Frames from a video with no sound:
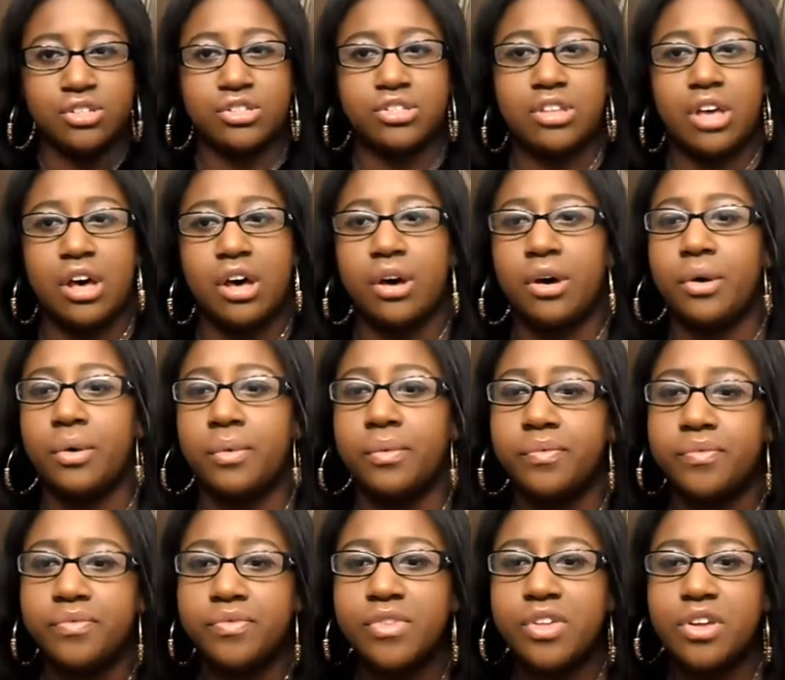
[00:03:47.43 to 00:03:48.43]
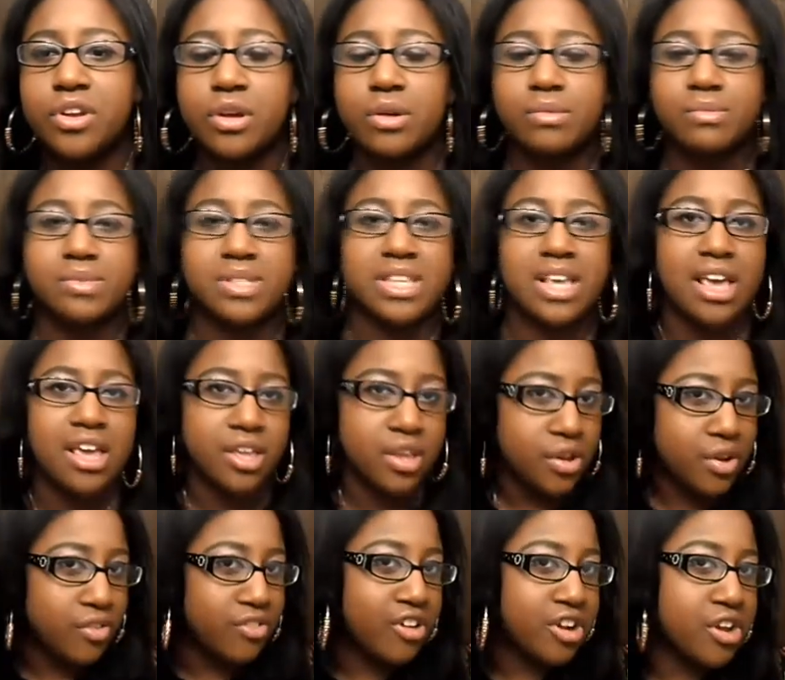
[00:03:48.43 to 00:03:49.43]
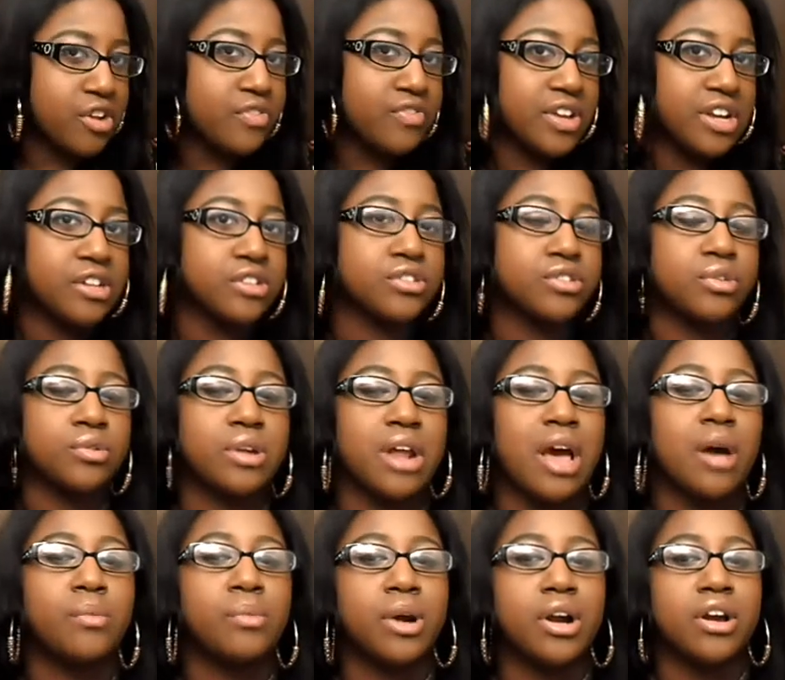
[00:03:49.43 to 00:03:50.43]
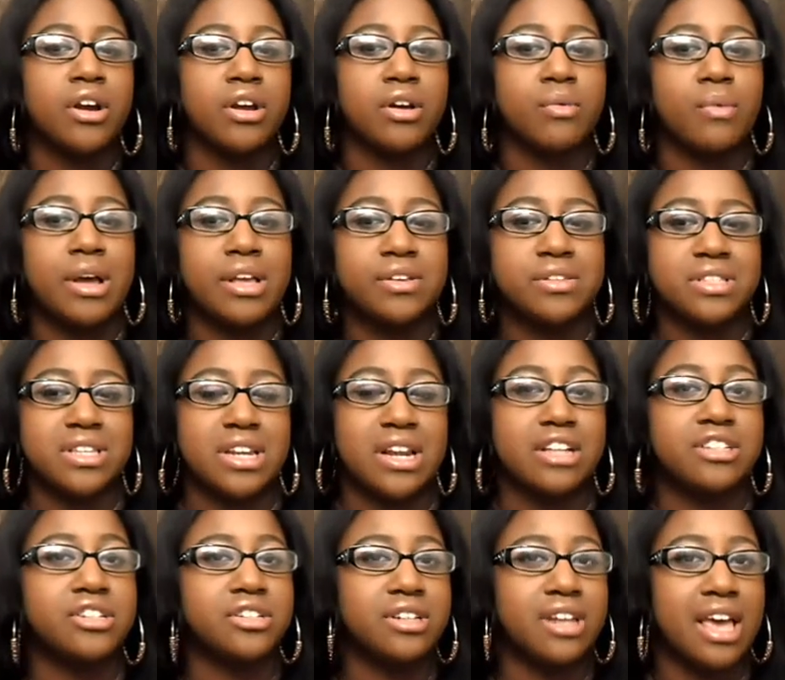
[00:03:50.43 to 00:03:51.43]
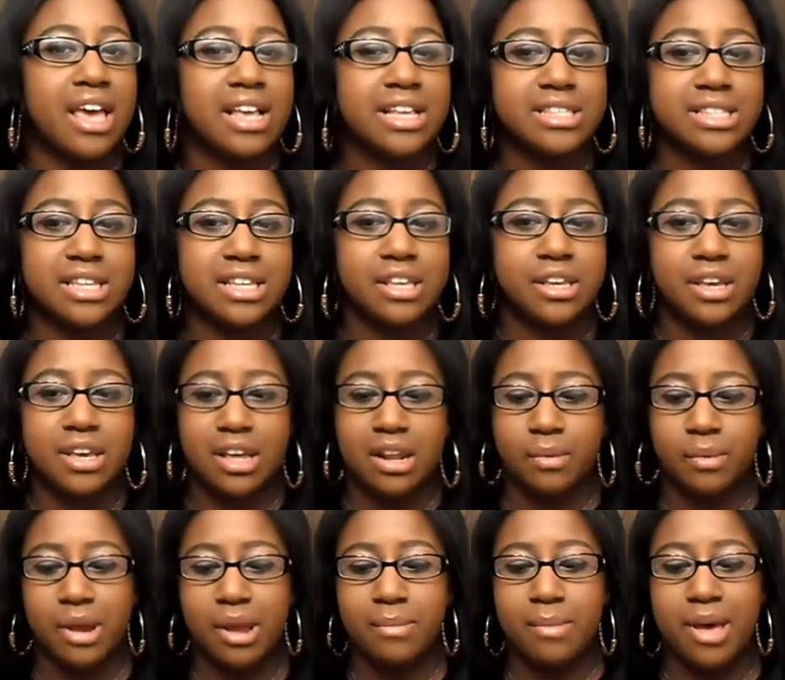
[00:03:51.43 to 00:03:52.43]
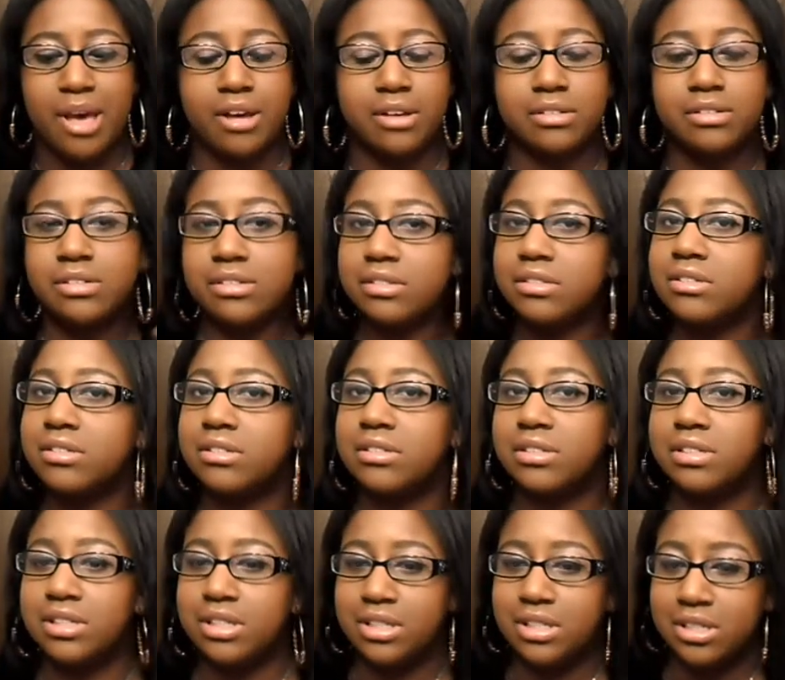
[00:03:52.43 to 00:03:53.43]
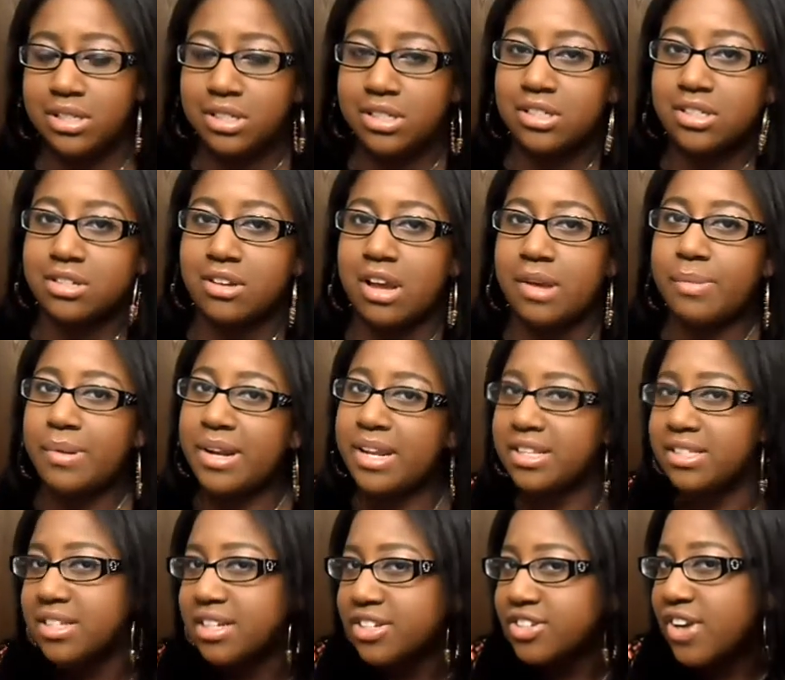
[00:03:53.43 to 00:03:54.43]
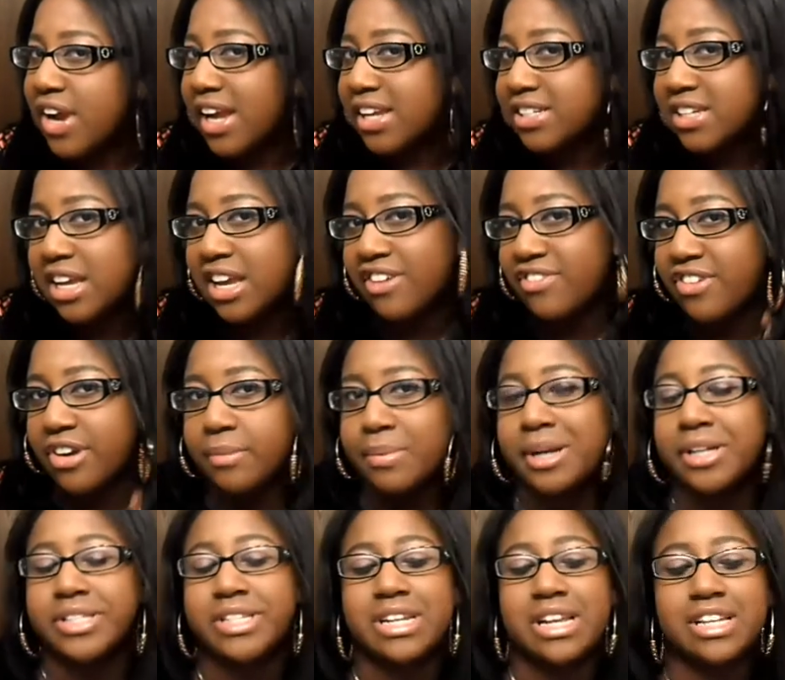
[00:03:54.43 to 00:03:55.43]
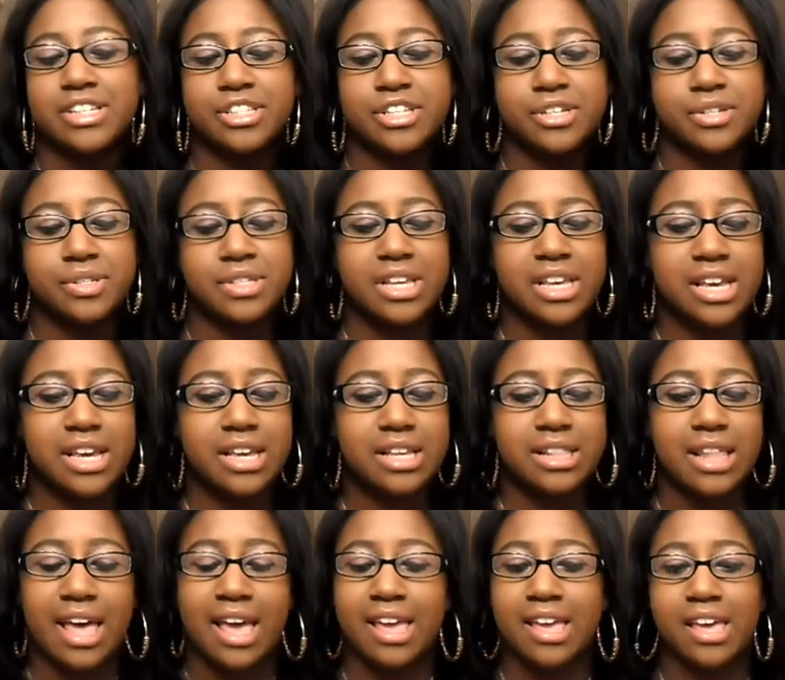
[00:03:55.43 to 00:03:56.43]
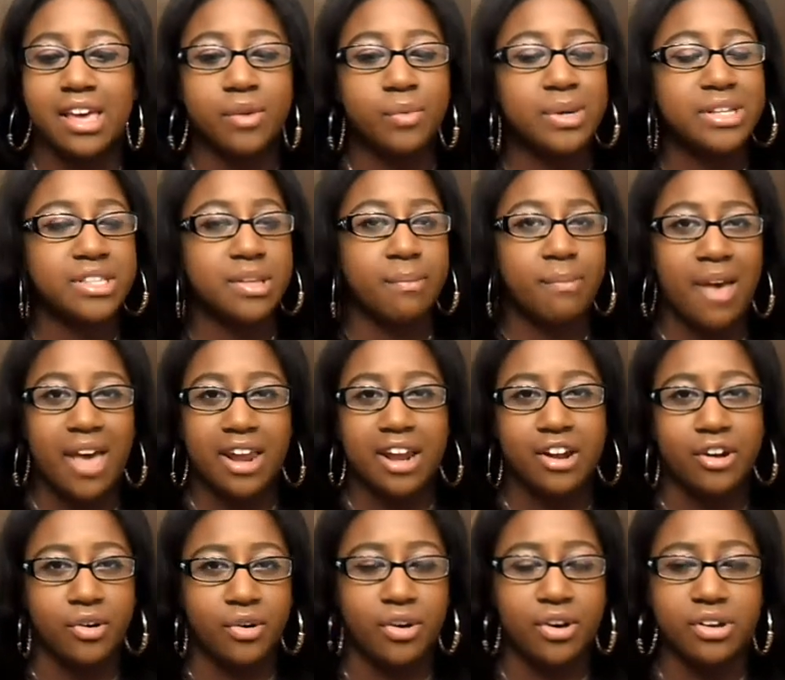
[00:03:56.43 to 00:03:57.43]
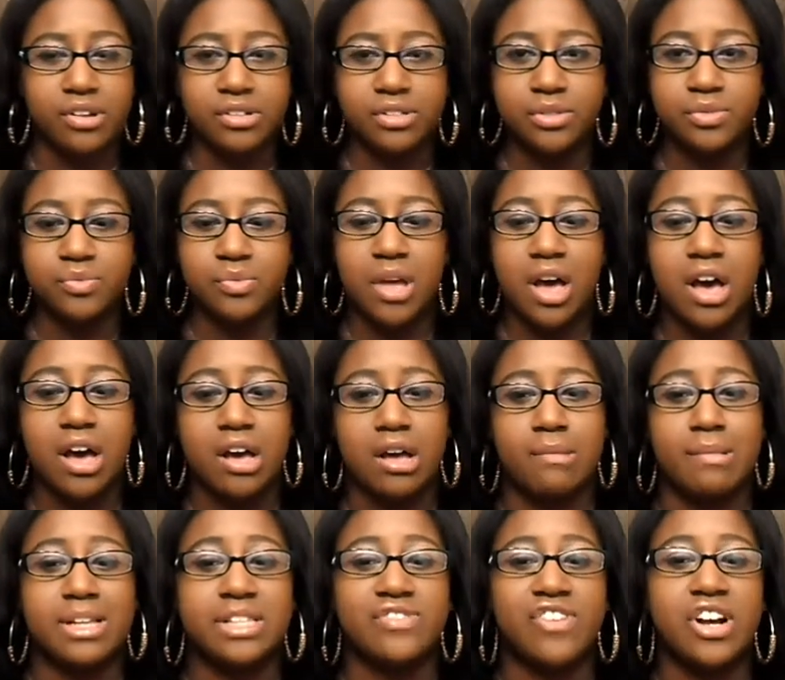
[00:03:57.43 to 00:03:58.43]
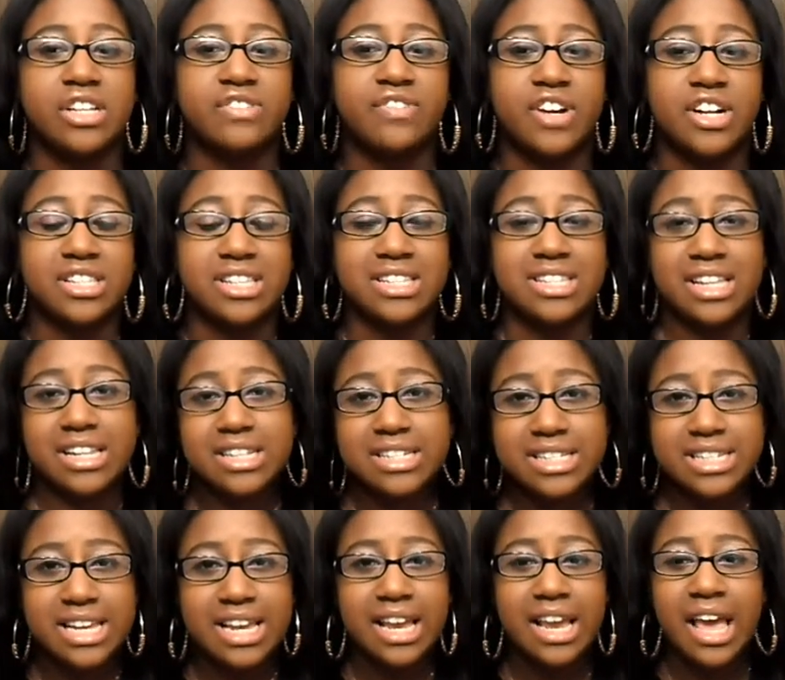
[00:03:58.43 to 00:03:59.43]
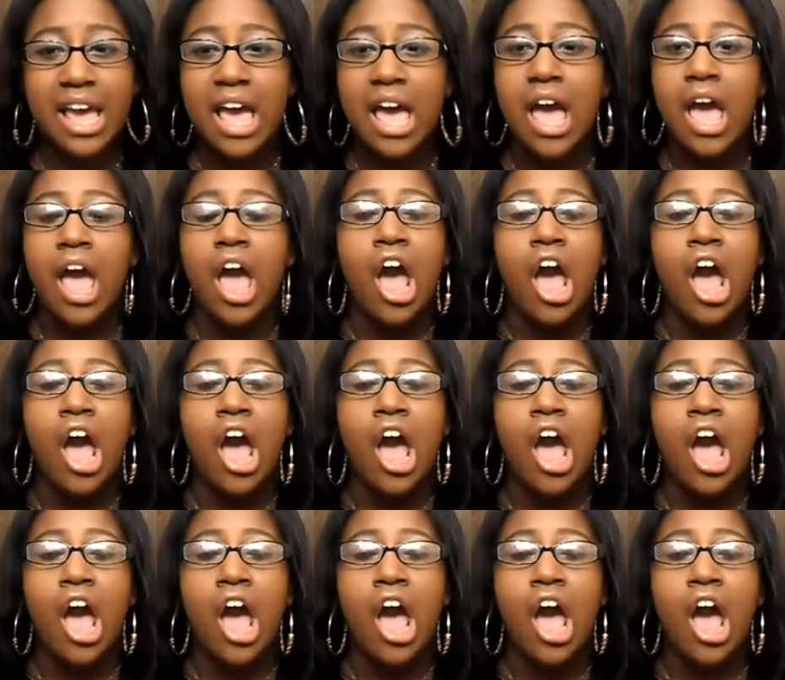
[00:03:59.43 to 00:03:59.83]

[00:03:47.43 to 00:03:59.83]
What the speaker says: So, you know what I'm saying? You can run your fingers through it at work while you're sitting at your desk, and you ain't gotta worry about scraping it into the trash can for the person next to you see it. Like, it wasn't bad at all. As far as versatility,